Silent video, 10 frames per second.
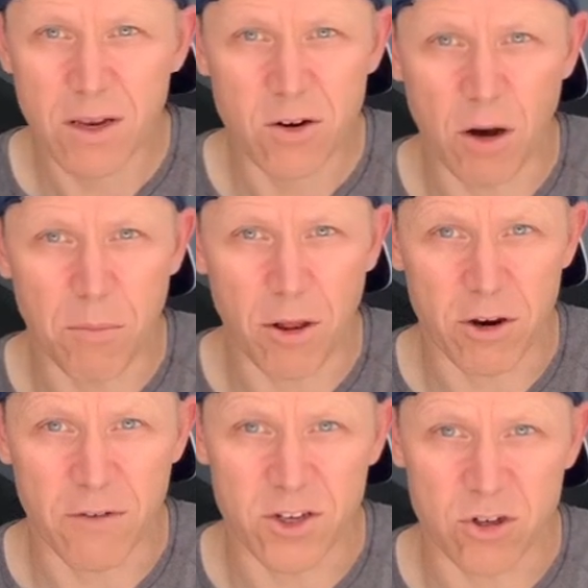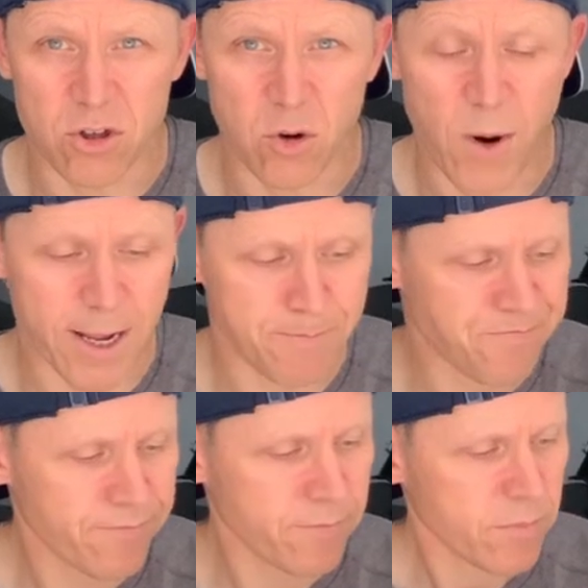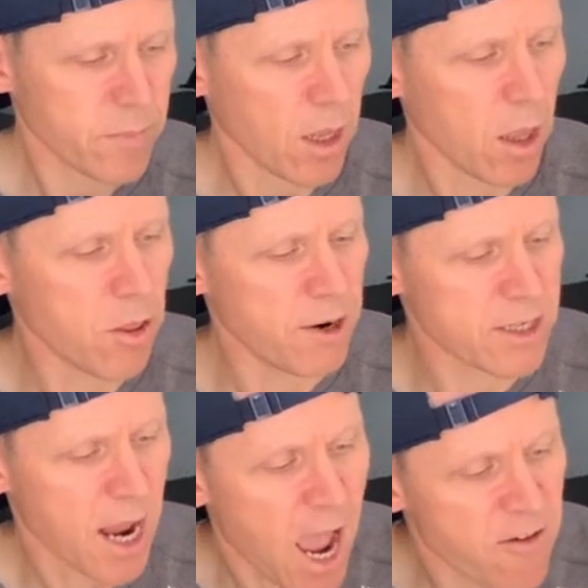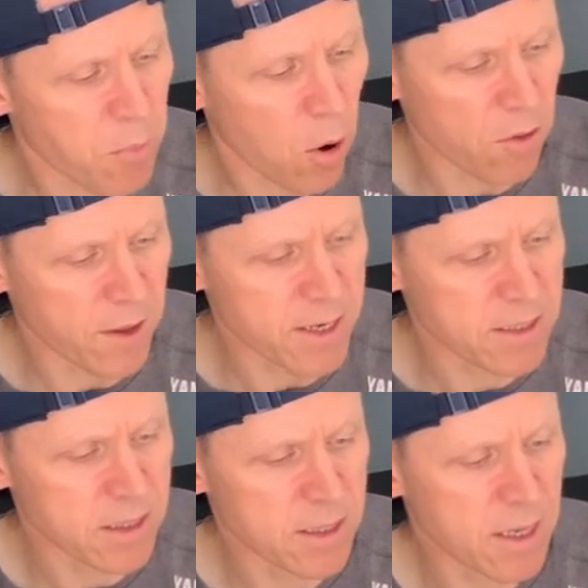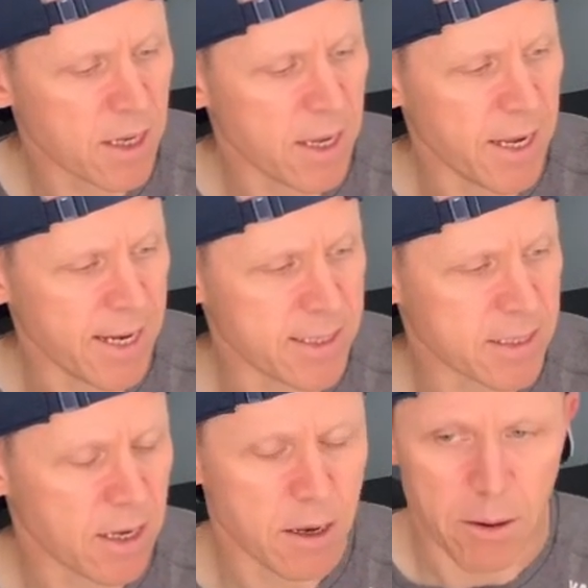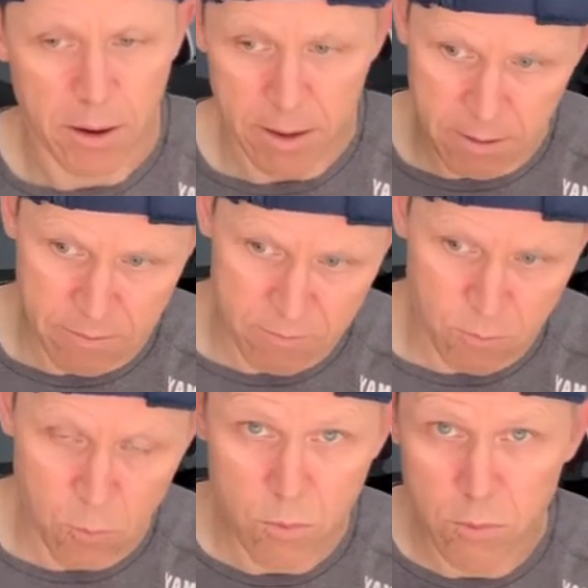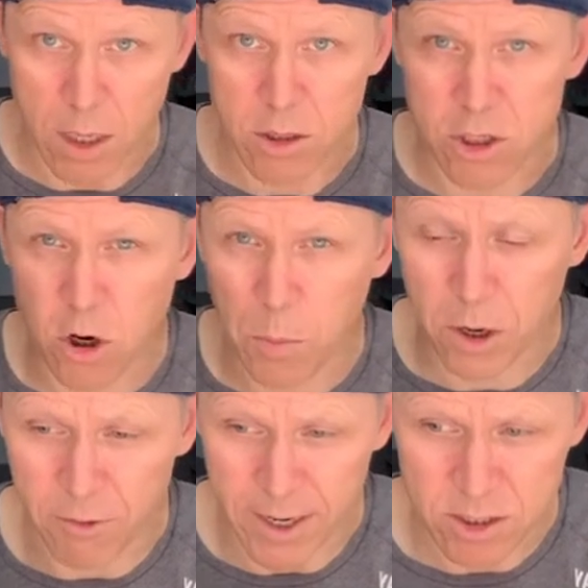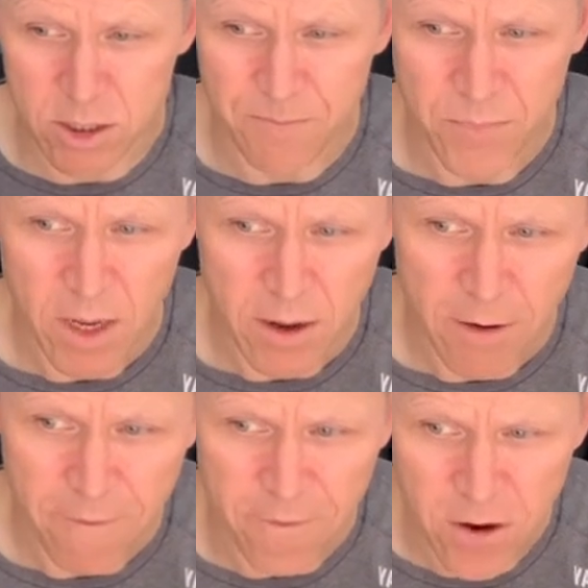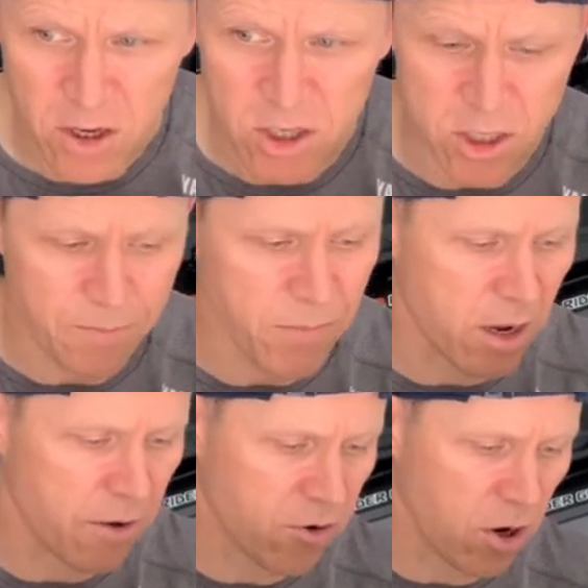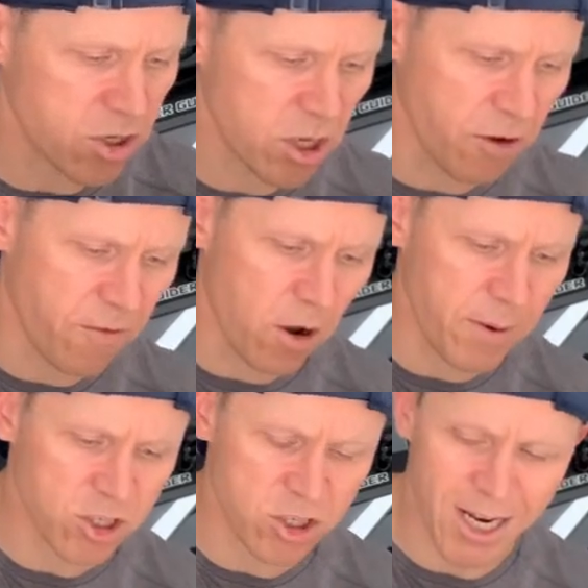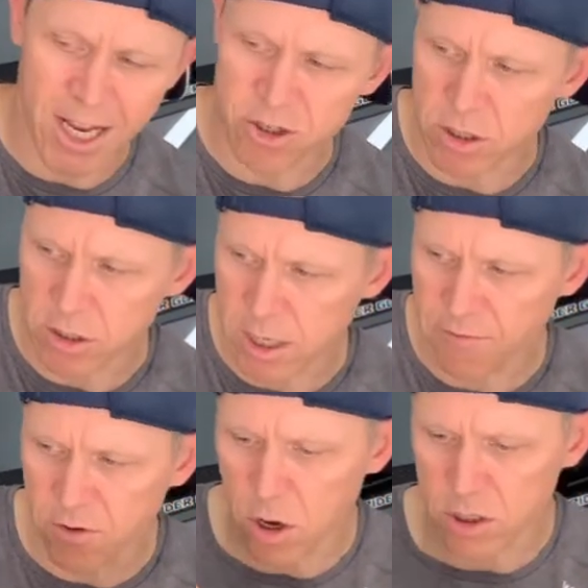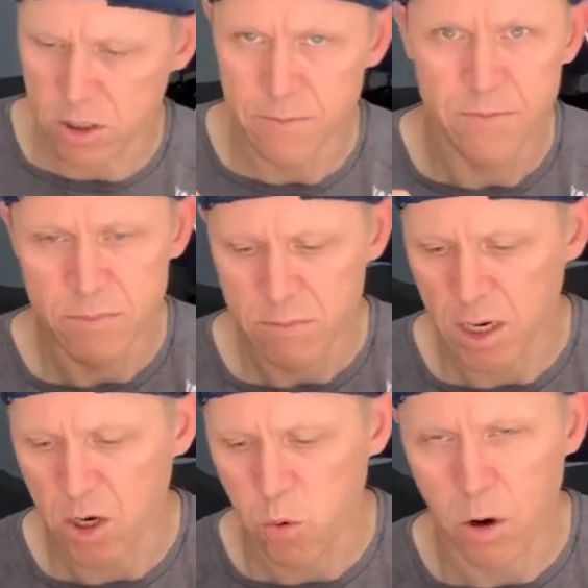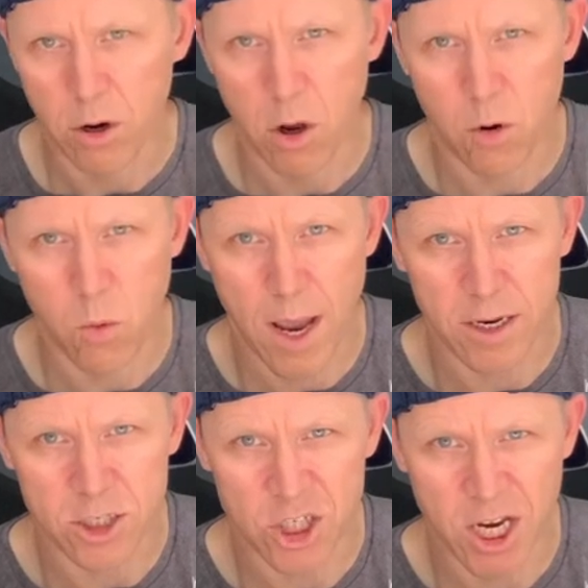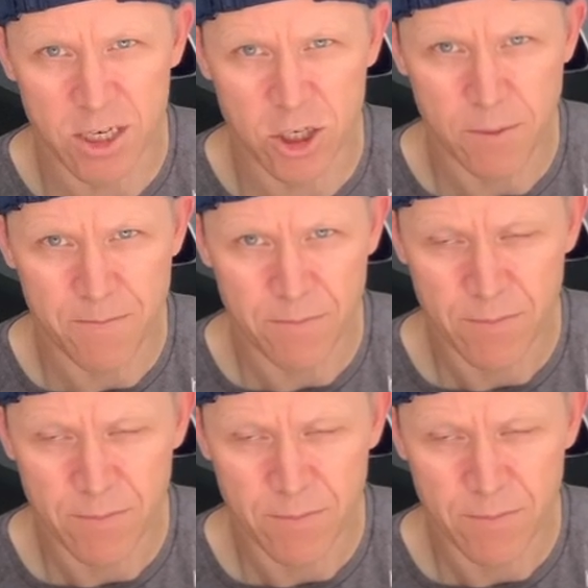don't bother if it's just the weight. And the reason I've bought this is, well, there's a couple of reasons. First, of course the aforementioned electricals. I've got my quad lock wireless charger,